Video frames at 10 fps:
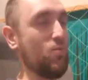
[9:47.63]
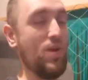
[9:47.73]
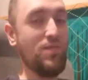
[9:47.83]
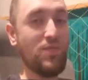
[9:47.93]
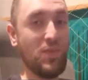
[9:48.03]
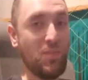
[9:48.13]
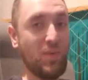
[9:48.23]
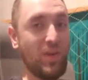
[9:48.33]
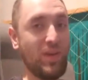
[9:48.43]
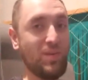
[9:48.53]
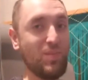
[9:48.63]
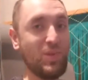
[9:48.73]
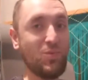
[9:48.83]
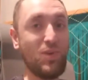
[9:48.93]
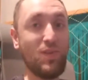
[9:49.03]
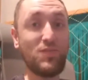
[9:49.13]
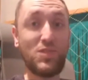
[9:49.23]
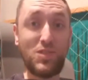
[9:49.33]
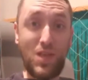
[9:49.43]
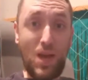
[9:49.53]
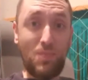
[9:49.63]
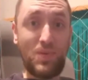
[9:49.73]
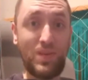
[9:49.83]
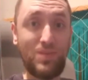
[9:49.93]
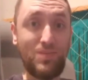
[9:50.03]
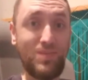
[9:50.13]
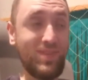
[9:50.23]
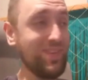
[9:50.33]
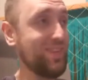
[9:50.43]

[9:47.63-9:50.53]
went for the pin, but the ref stopped him